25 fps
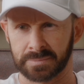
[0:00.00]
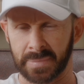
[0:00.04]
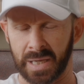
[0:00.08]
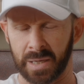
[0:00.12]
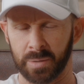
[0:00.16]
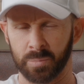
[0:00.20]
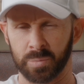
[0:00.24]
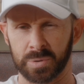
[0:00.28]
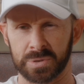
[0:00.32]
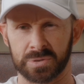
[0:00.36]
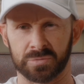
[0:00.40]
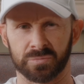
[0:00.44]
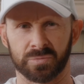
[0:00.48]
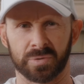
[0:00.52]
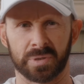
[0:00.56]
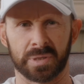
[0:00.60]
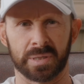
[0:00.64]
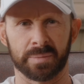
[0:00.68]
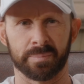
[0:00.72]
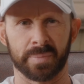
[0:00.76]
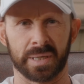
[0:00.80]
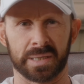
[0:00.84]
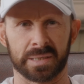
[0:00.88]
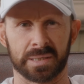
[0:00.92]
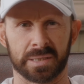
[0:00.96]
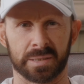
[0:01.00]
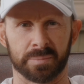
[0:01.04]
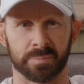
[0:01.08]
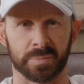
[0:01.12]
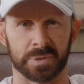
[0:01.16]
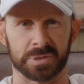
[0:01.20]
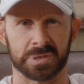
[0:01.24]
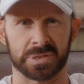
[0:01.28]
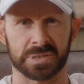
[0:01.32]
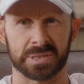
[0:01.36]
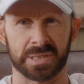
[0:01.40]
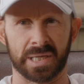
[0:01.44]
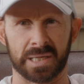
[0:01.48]
I wasn't really making
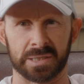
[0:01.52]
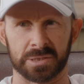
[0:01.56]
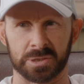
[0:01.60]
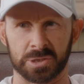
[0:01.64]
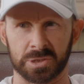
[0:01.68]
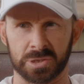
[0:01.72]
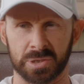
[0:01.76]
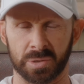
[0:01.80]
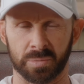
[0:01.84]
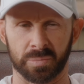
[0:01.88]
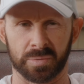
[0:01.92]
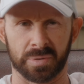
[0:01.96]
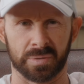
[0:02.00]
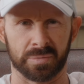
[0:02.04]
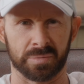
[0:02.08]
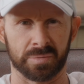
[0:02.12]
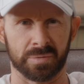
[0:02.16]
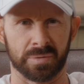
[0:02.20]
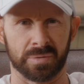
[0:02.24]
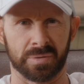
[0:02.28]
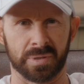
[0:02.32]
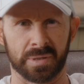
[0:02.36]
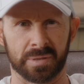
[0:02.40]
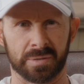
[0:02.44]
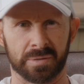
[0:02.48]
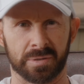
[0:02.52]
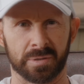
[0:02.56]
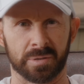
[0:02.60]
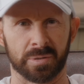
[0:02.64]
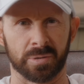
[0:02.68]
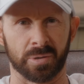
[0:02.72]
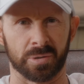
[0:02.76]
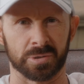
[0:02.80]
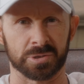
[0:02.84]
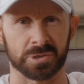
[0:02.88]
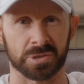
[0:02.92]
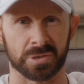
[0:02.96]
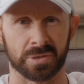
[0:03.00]
much sense. So the, the, the,
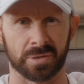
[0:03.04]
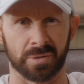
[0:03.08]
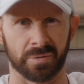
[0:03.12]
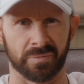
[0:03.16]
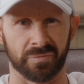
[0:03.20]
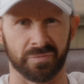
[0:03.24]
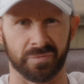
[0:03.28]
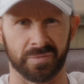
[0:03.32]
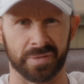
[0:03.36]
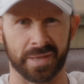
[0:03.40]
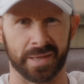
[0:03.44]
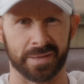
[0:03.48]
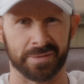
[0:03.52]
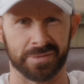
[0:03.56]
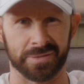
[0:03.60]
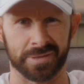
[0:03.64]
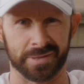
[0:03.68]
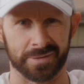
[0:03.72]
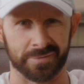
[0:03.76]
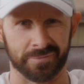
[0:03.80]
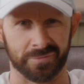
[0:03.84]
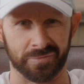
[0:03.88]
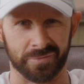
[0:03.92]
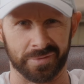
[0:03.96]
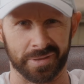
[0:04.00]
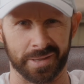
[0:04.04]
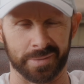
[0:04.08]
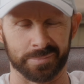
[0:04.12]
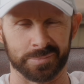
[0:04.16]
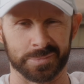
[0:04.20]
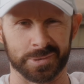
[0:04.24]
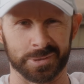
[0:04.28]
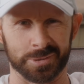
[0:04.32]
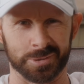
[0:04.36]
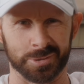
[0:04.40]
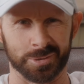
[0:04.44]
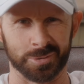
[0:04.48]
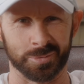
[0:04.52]
logical for that thing for them
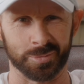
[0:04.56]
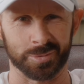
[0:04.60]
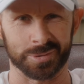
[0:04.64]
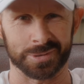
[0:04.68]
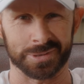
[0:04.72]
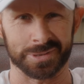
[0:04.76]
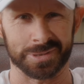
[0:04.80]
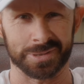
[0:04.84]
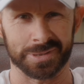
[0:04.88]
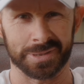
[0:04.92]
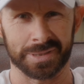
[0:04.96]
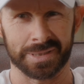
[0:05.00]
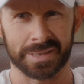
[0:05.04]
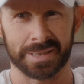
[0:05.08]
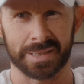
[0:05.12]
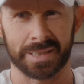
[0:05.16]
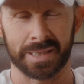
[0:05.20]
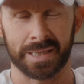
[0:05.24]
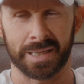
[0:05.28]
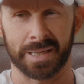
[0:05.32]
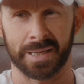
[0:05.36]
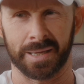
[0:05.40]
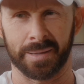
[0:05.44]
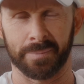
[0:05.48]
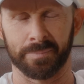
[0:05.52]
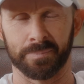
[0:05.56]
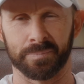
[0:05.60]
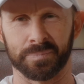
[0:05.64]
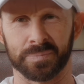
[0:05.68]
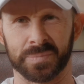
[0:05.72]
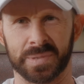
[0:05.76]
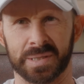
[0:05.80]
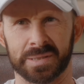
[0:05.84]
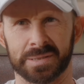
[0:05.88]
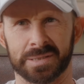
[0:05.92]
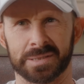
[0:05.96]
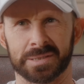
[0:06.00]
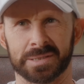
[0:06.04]
to do was um,
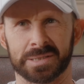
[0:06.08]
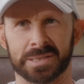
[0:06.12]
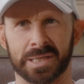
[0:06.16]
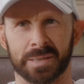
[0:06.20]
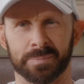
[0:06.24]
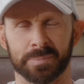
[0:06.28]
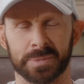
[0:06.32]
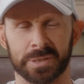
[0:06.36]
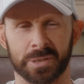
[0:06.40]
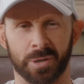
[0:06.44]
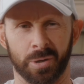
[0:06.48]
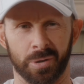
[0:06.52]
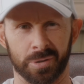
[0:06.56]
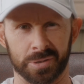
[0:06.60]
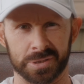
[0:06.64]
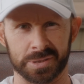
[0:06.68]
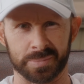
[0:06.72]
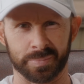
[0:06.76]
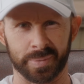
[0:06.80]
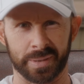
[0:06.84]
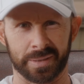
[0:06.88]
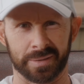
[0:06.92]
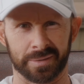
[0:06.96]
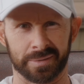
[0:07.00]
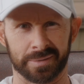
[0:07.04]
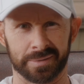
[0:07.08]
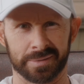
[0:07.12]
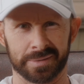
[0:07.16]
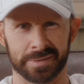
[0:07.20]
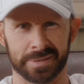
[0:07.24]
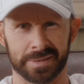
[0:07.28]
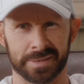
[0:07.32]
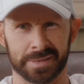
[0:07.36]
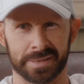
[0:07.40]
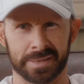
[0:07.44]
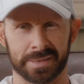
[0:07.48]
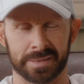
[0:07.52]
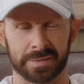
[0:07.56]
they didn't send me to hospital,
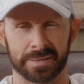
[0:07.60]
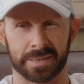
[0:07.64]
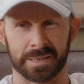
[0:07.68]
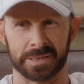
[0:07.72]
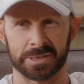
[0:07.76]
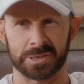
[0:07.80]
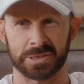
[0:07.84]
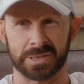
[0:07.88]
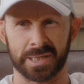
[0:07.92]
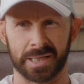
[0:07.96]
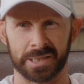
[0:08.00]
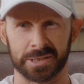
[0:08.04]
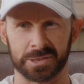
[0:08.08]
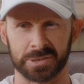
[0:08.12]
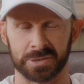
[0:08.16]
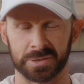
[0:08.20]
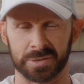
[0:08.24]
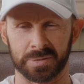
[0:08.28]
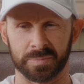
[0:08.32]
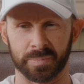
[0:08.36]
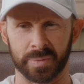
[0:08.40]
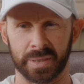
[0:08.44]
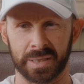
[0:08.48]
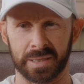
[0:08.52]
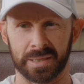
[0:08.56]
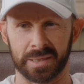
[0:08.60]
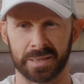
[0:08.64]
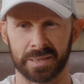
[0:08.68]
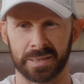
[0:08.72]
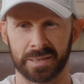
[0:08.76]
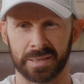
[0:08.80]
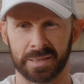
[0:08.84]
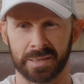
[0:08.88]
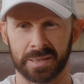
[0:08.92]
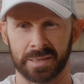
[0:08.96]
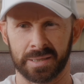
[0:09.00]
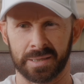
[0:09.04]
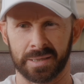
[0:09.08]
they sectioned me.
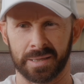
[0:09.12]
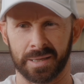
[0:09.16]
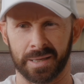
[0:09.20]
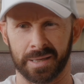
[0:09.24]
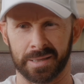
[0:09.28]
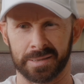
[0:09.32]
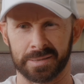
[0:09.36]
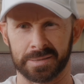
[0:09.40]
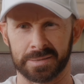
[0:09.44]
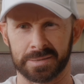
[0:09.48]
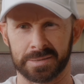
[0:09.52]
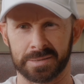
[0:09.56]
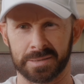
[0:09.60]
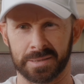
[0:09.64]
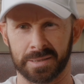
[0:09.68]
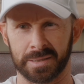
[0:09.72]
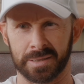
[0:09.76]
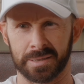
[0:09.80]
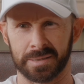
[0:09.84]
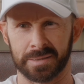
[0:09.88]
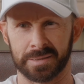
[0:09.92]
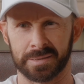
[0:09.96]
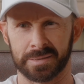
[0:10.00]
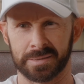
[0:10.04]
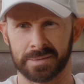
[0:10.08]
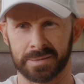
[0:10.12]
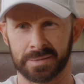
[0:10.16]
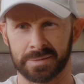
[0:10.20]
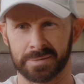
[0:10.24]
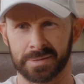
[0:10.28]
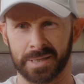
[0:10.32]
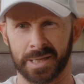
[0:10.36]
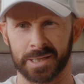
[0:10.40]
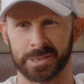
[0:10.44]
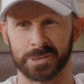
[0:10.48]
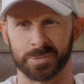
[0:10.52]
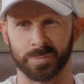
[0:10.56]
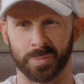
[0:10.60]
And uh,
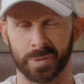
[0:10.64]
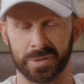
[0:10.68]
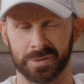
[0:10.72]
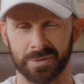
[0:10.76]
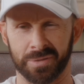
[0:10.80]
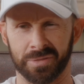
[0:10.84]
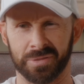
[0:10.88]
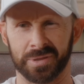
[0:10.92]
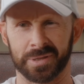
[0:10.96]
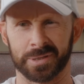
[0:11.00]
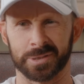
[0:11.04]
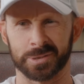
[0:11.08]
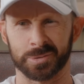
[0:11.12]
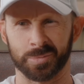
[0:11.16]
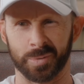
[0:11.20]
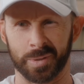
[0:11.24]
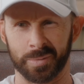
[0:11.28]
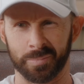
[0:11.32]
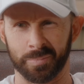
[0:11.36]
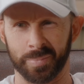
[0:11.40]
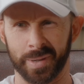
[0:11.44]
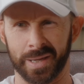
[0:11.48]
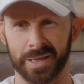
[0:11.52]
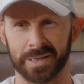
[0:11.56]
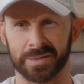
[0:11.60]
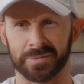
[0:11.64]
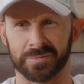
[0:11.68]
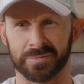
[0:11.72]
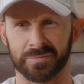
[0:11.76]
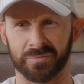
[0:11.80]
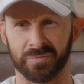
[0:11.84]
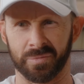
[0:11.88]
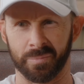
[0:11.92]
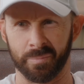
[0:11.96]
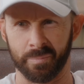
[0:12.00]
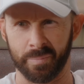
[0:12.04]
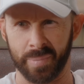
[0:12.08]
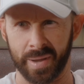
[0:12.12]
that's when things went bad
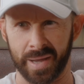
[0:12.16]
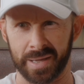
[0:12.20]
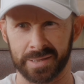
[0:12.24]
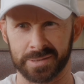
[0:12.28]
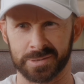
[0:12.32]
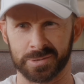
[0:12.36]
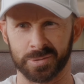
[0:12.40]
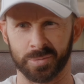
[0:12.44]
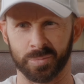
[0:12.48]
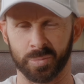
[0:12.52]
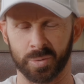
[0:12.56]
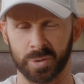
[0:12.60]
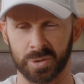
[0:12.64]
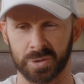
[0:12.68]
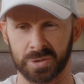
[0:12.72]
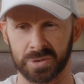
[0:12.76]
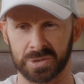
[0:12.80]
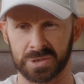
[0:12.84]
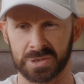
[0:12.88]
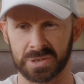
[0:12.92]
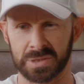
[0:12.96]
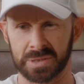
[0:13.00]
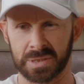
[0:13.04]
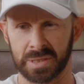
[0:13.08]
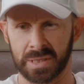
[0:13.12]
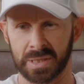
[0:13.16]
from bad to worse.